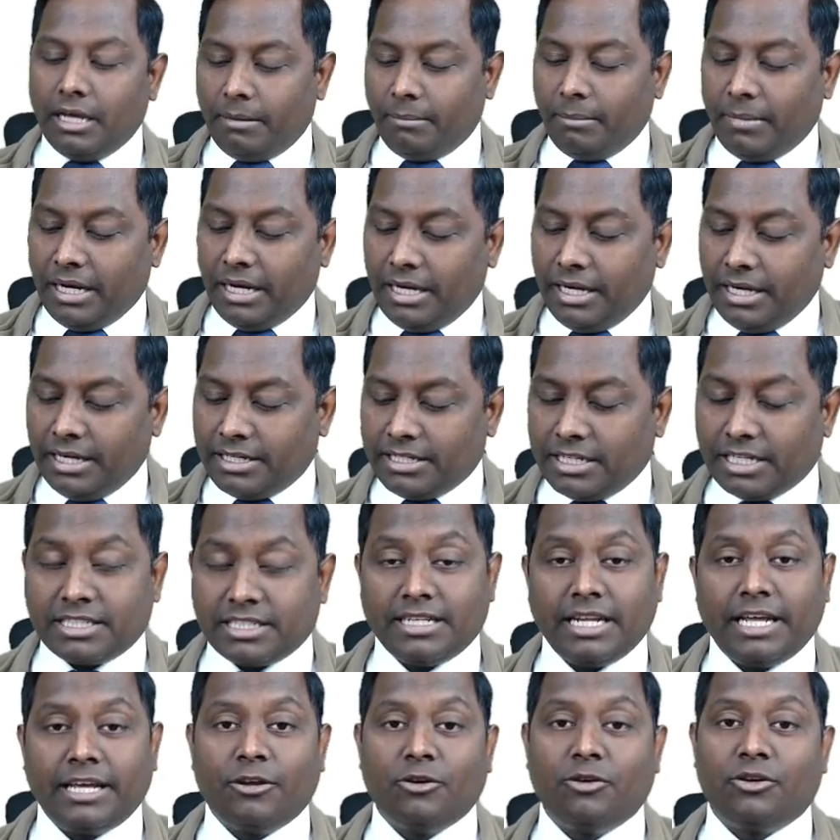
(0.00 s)
mainly drugs
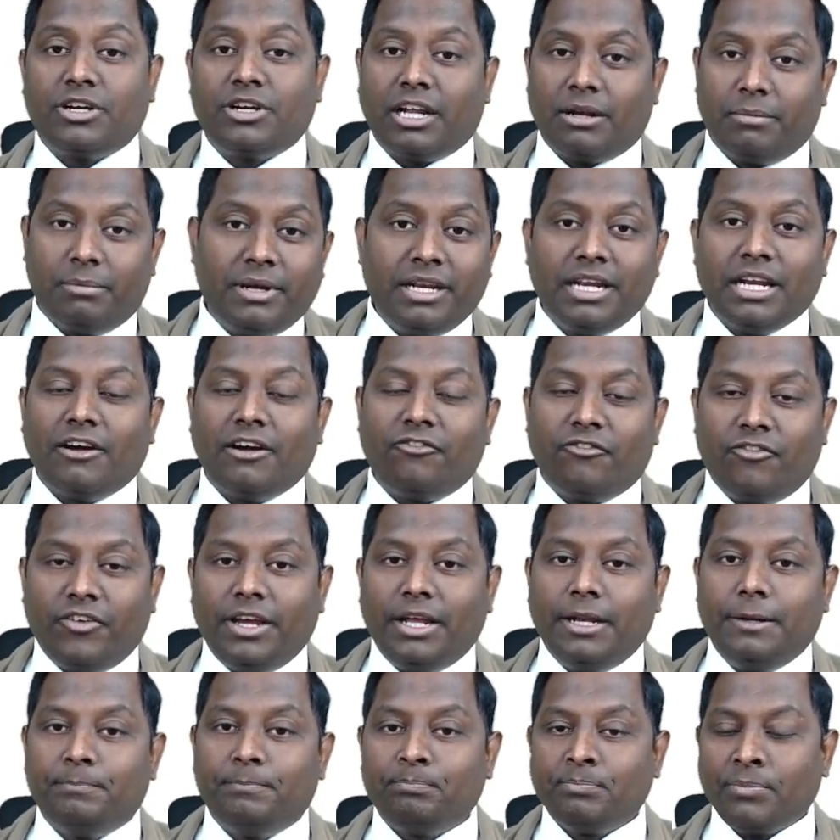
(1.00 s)
like your
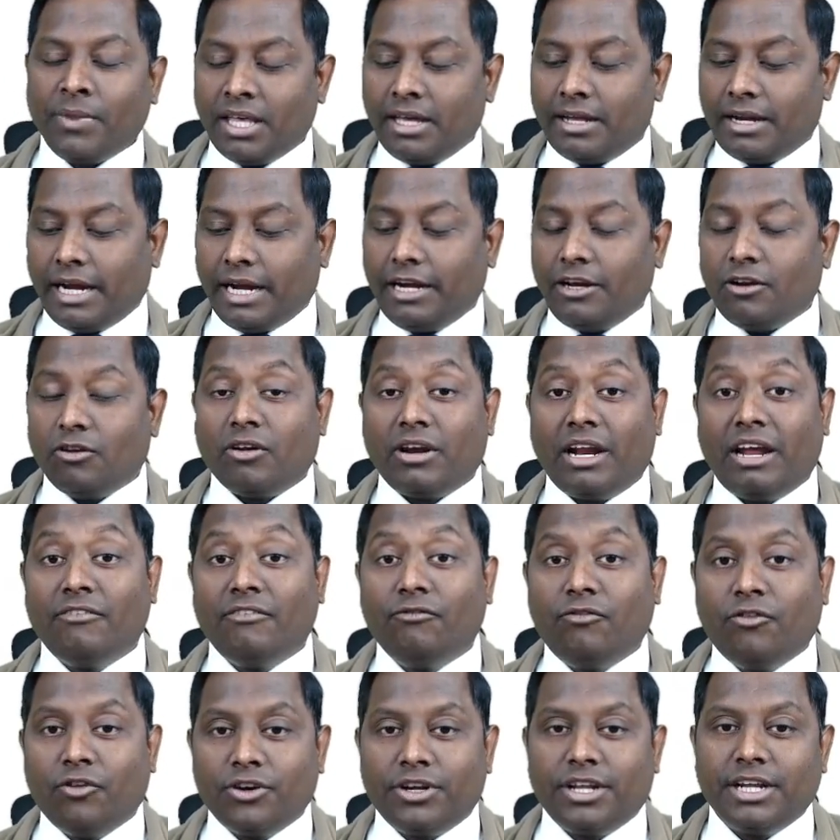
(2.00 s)
terbinafine, right? Or
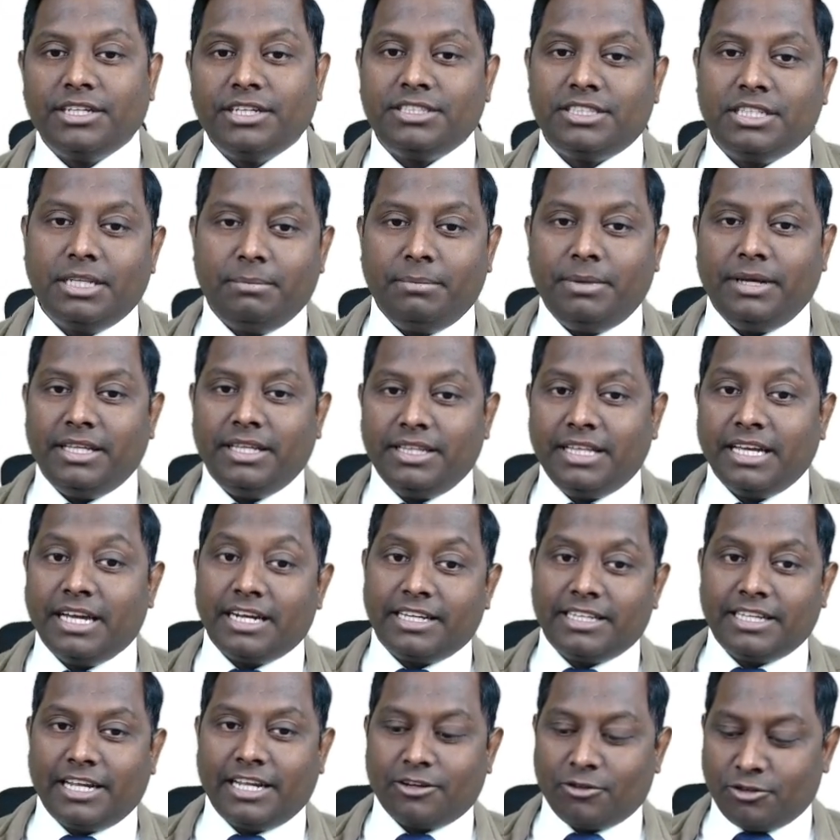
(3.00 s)
amphotericin B. They
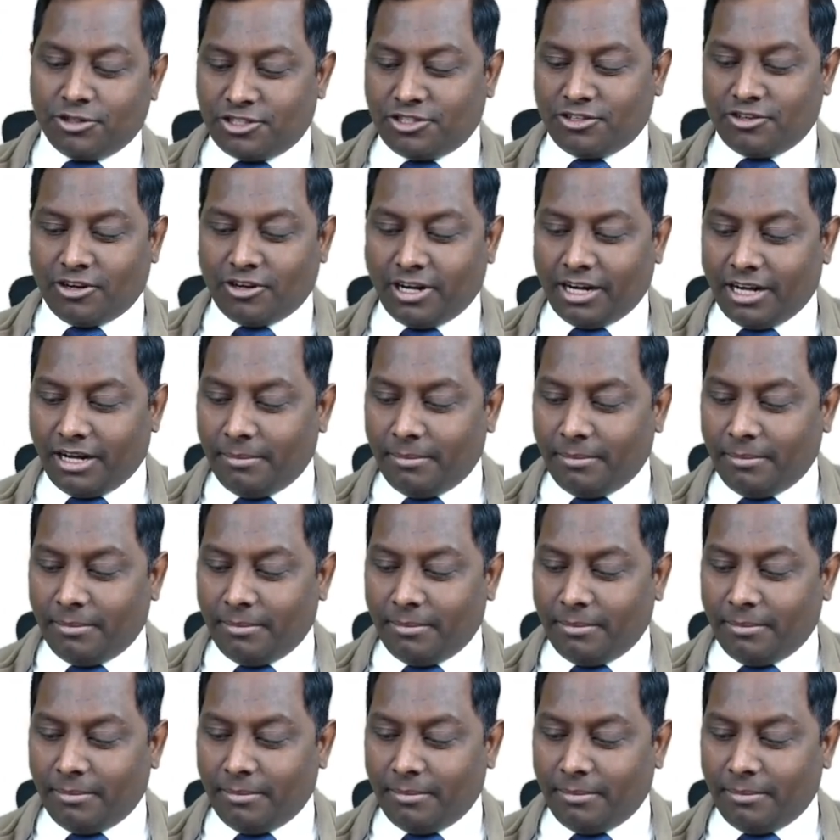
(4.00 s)
are the ergosterol